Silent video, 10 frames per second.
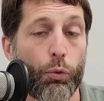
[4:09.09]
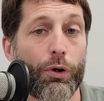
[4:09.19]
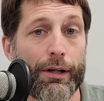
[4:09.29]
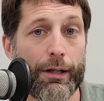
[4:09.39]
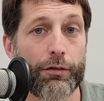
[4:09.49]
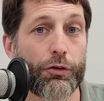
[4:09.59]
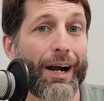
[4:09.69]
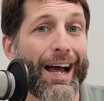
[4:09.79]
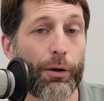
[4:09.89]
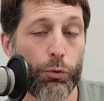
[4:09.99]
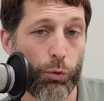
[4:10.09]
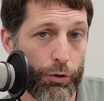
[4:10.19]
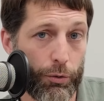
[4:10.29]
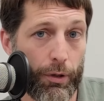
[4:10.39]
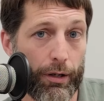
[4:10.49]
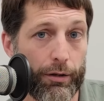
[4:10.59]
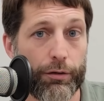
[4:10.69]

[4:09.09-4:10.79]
or at least your outdoor unit.